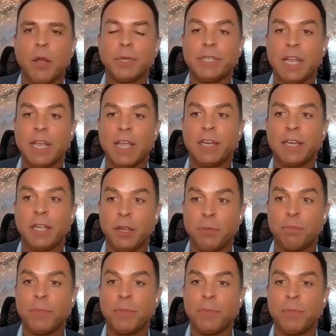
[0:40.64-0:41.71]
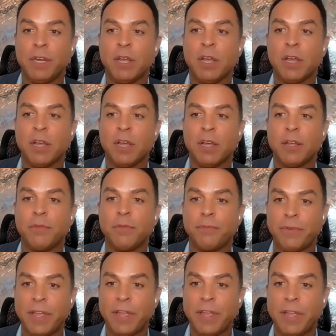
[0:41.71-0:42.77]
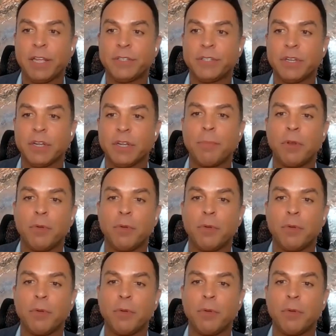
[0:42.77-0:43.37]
I was at Inman, Vegas